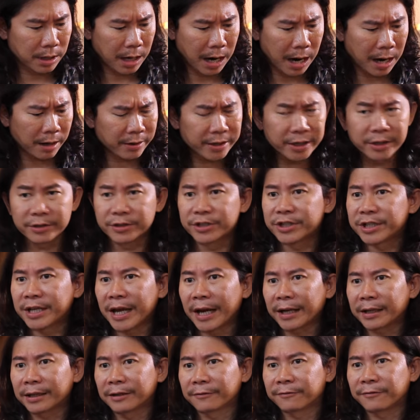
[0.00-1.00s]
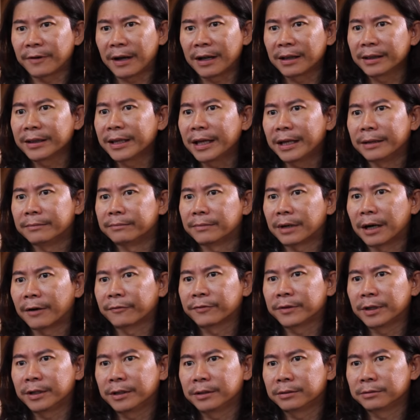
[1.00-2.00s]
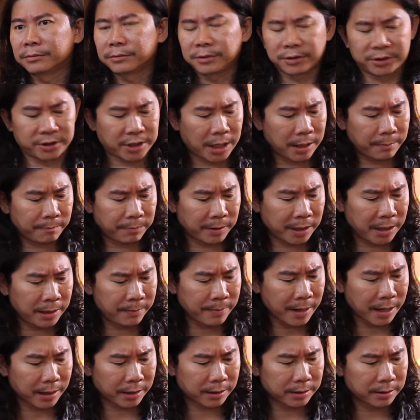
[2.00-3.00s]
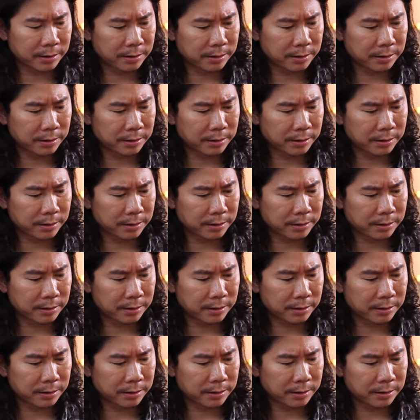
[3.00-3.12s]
How do you check the file name after you check playback?